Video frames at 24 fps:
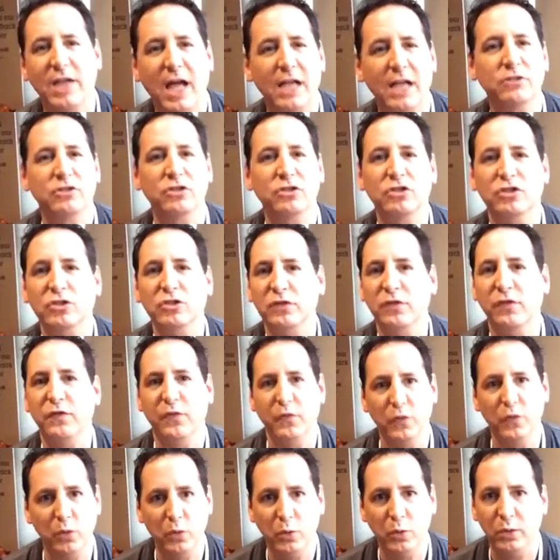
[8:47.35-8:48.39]
not just your
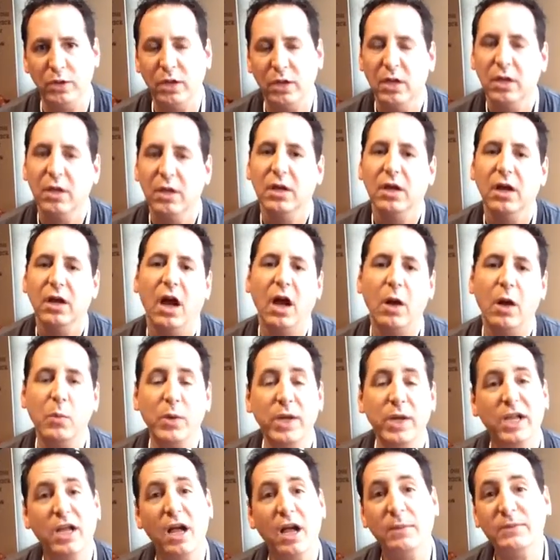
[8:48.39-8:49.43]
food.
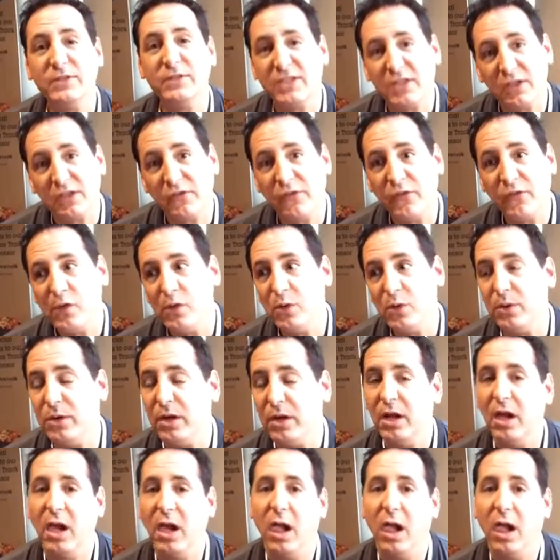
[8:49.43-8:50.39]
When it comes to the food,